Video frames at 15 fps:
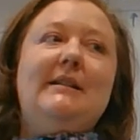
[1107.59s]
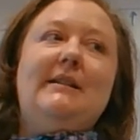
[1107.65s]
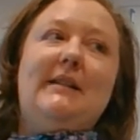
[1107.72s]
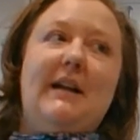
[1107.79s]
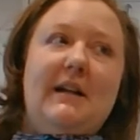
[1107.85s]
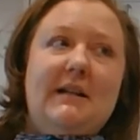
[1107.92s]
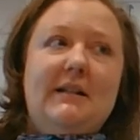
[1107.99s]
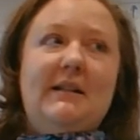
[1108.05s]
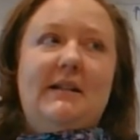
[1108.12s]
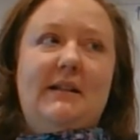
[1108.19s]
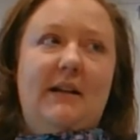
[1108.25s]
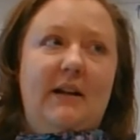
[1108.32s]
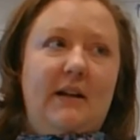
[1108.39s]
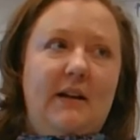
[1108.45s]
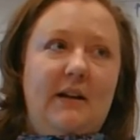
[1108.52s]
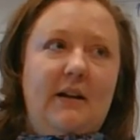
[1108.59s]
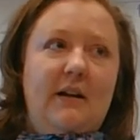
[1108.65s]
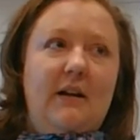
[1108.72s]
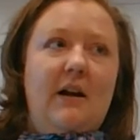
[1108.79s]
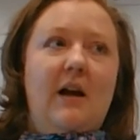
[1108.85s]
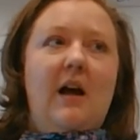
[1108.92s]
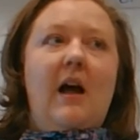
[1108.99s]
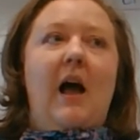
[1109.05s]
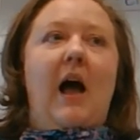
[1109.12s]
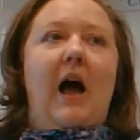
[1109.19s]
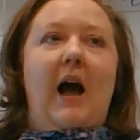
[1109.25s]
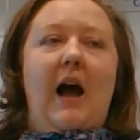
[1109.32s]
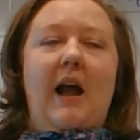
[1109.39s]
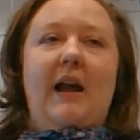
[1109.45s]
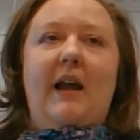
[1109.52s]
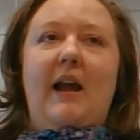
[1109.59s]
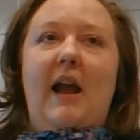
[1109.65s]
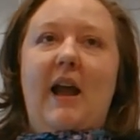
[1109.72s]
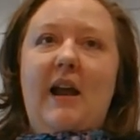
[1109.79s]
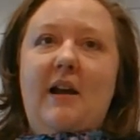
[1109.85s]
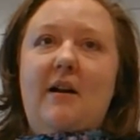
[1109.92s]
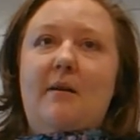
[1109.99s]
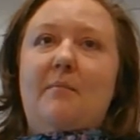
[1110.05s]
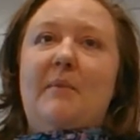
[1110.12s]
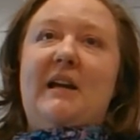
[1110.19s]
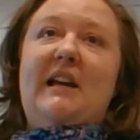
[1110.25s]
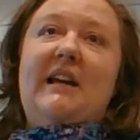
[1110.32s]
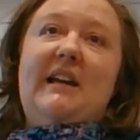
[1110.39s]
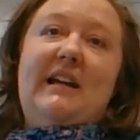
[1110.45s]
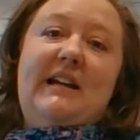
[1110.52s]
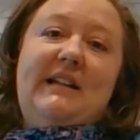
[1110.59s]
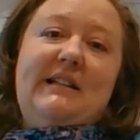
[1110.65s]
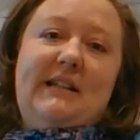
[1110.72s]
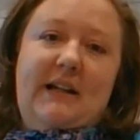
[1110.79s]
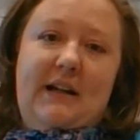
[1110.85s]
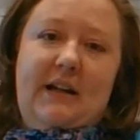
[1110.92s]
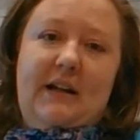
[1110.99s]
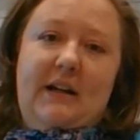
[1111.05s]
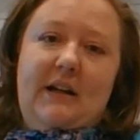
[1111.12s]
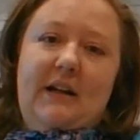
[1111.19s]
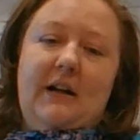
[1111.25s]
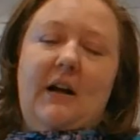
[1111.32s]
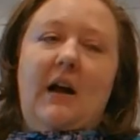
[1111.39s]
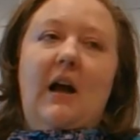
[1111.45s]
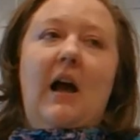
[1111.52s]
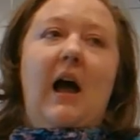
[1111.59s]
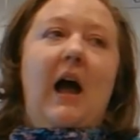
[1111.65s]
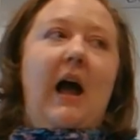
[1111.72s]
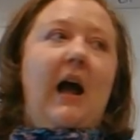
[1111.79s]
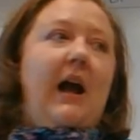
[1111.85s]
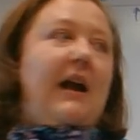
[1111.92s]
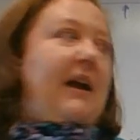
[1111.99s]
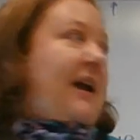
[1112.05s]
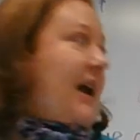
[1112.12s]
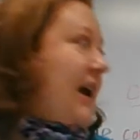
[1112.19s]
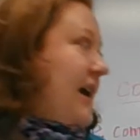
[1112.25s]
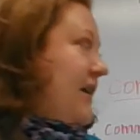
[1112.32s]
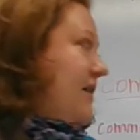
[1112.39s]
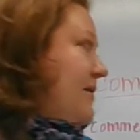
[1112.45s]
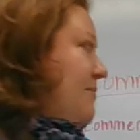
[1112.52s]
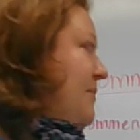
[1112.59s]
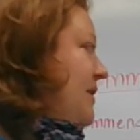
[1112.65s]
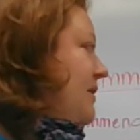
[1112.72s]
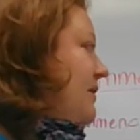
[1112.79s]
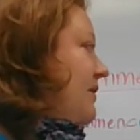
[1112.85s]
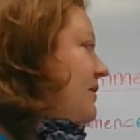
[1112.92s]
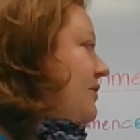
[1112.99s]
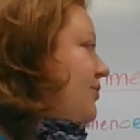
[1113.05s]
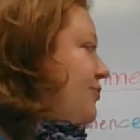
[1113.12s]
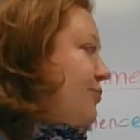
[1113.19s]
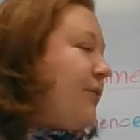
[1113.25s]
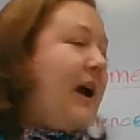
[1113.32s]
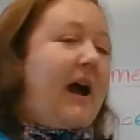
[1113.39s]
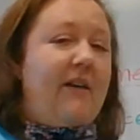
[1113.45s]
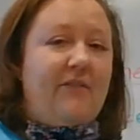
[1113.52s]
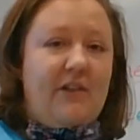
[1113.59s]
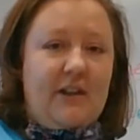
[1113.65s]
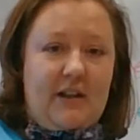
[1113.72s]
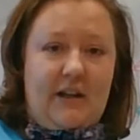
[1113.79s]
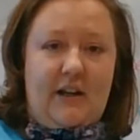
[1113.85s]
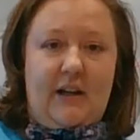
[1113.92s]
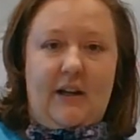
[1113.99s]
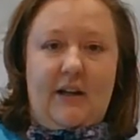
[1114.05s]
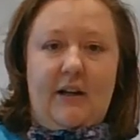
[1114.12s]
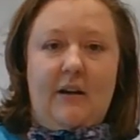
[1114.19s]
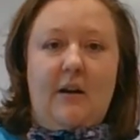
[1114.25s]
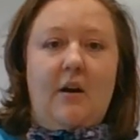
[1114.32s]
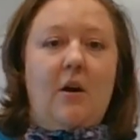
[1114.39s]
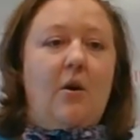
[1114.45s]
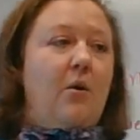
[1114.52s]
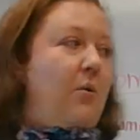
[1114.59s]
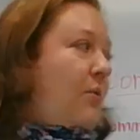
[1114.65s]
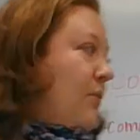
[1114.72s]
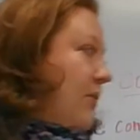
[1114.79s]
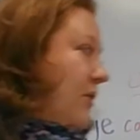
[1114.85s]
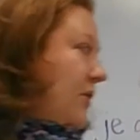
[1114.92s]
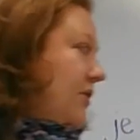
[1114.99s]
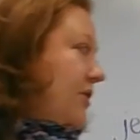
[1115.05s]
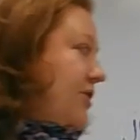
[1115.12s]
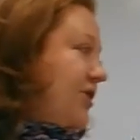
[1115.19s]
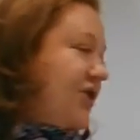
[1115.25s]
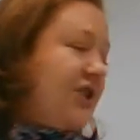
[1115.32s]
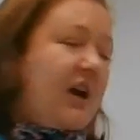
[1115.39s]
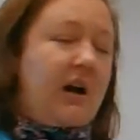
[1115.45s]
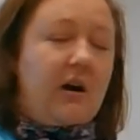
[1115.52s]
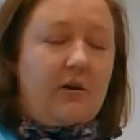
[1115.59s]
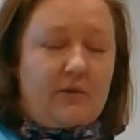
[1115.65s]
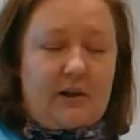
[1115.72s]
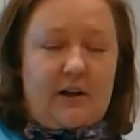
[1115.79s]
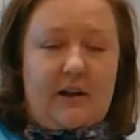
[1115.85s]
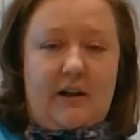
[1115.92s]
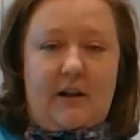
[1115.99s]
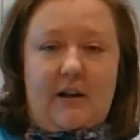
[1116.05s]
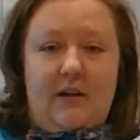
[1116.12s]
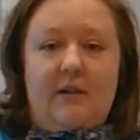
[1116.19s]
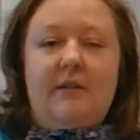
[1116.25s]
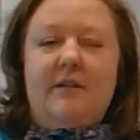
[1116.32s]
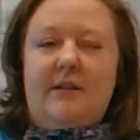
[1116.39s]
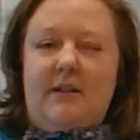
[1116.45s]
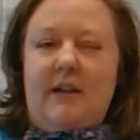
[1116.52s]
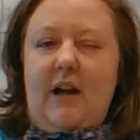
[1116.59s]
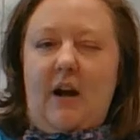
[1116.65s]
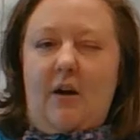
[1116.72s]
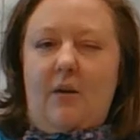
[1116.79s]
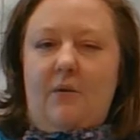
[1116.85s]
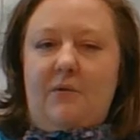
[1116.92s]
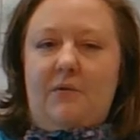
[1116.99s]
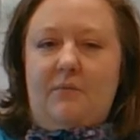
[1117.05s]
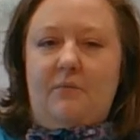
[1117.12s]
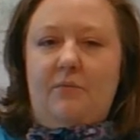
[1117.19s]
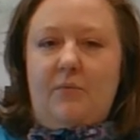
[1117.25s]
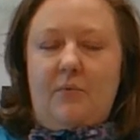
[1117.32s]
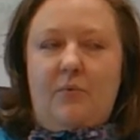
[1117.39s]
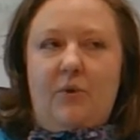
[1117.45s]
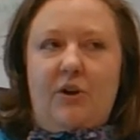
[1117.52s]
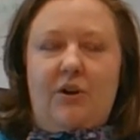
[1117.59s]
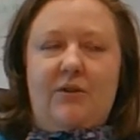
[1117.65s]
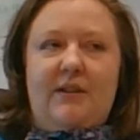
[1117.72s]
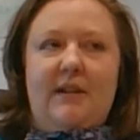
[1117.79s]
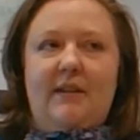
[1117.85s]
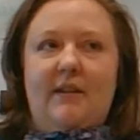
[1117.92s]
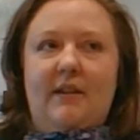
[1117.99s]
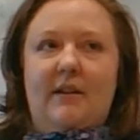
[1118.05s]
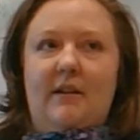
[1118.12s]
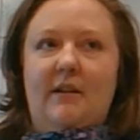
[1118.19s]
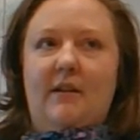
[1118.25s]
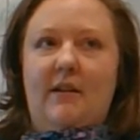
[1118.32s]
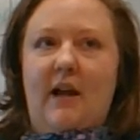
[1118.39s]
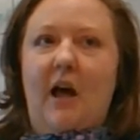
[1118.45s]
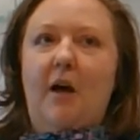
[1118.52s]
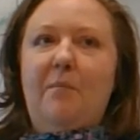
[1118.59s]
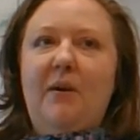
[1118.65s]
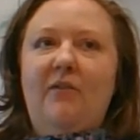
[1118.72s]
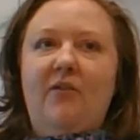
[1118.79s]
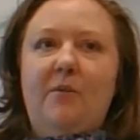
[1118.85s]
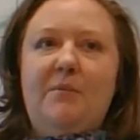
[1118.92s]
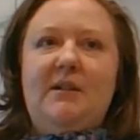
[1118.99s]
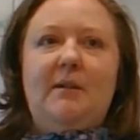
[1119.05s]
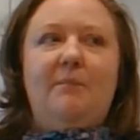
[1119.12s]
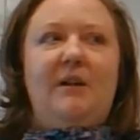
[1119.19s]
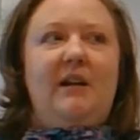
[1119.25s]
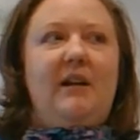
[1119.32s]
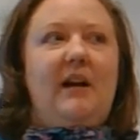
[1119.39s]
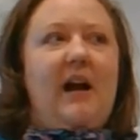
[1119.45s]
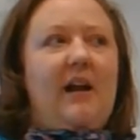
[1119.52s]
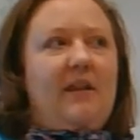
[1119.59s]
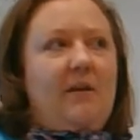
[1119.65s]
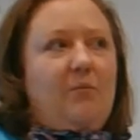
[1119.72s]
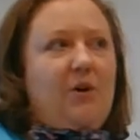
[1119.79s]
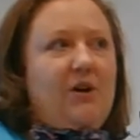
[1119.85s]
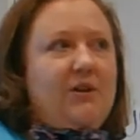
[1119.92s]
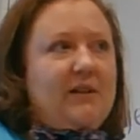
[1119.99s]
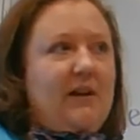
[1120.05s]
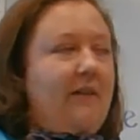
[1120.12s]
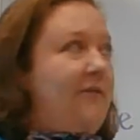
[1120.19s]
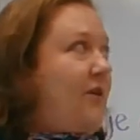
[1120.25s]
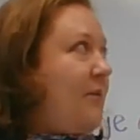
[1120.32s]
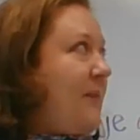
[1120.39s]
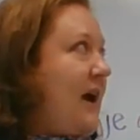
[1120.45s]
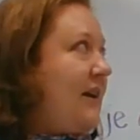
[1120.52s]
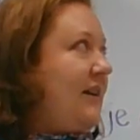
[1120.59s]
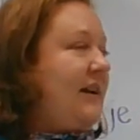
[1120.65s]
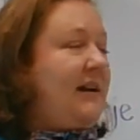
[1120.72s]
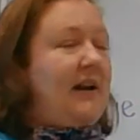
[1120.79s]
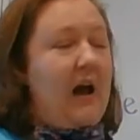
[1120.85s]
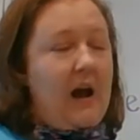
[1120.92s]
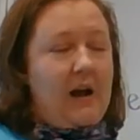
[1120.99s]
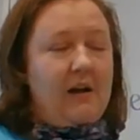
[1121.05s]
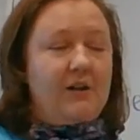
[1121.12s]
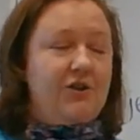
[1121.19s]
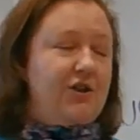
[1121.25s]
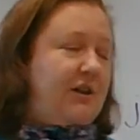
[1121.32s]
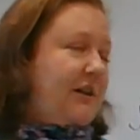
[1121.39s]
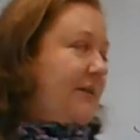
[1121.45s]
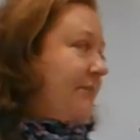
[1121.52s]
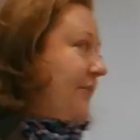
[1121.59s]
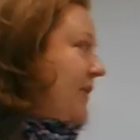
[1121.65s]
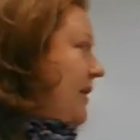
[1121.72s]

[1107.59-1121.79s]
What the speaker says: dancing, I am eating, I am traveling or sharing. See how we're using the helping verb to be, and then we're using a verb ending in ing.